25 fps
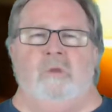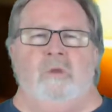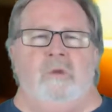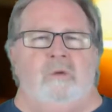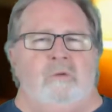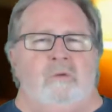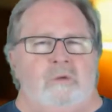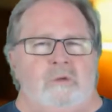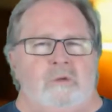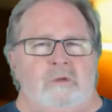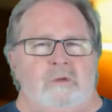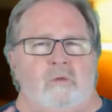
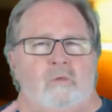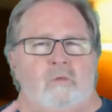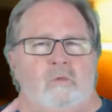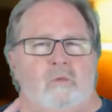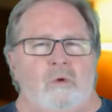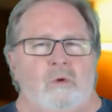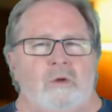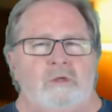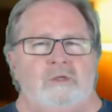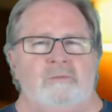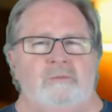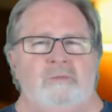Well, you
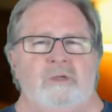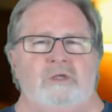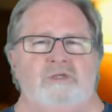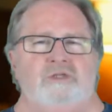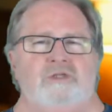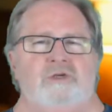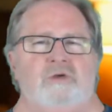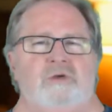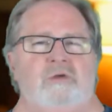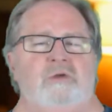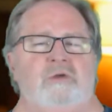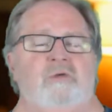want to make
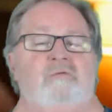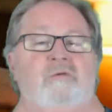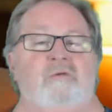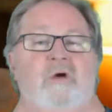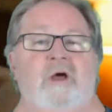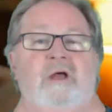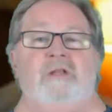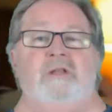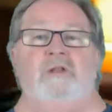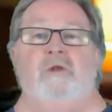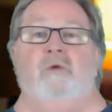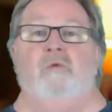sure you
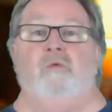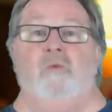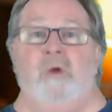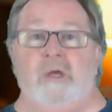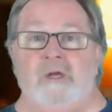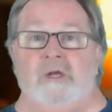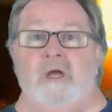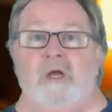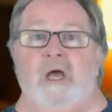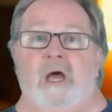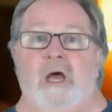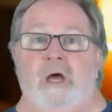find the right
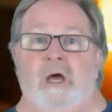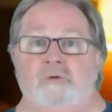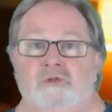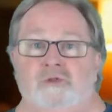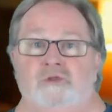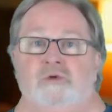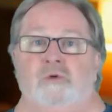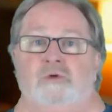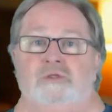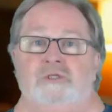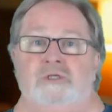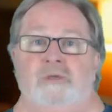
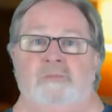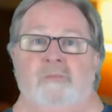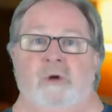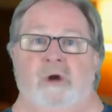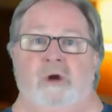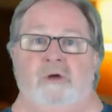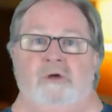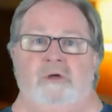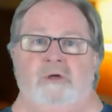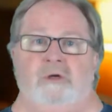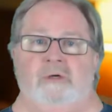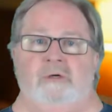outsourcing
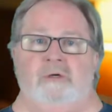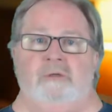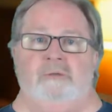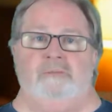partner.